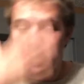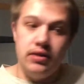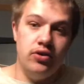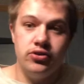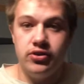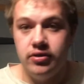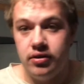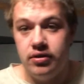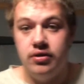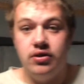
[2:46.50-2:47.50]
those
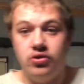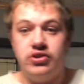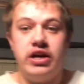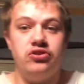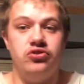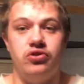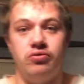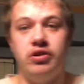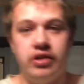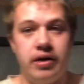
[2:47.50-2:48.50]
statues are
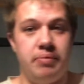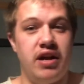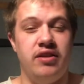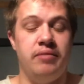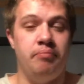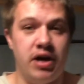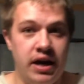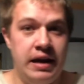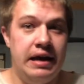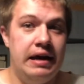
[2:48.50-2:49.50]
really a pain in the
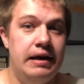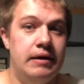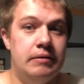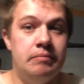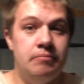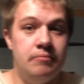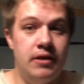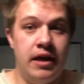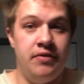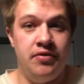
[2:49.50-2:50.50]
butt.
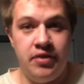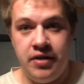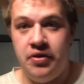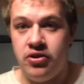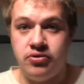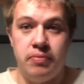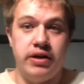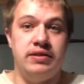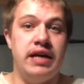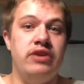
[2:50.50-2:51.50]
And then there's my
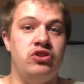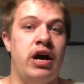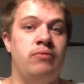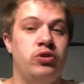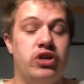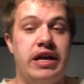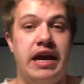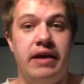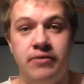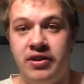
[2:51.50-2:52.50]
day job, which I
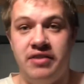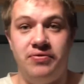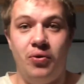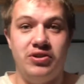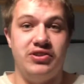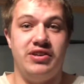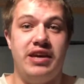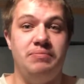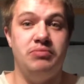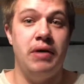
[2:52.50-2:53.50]
can't really afford to
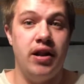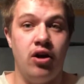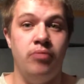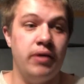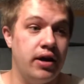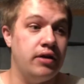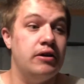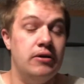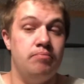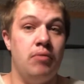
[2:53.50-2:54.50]
keep spending all my
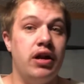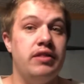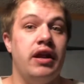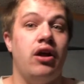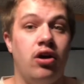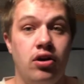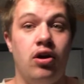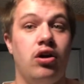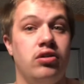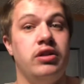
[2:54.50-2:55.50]
money that
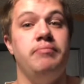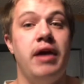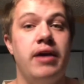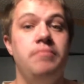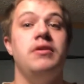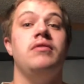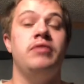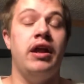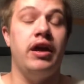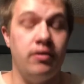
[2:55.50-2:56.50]

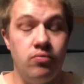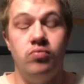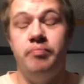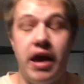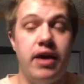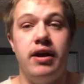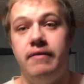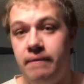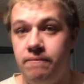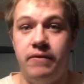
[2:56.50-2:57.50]
I make
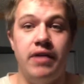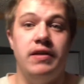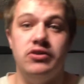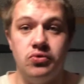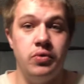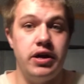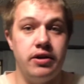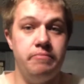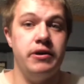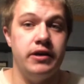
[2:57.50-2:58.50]
5 days a
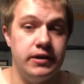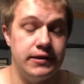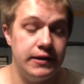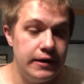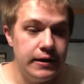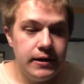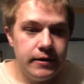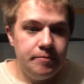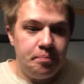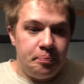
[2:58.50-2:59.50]
week because
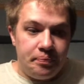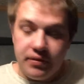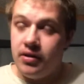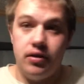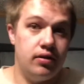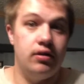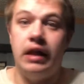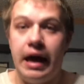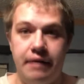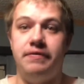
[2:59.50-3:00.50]

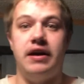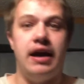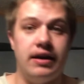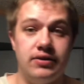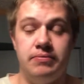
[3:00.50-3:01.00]
life, I guess,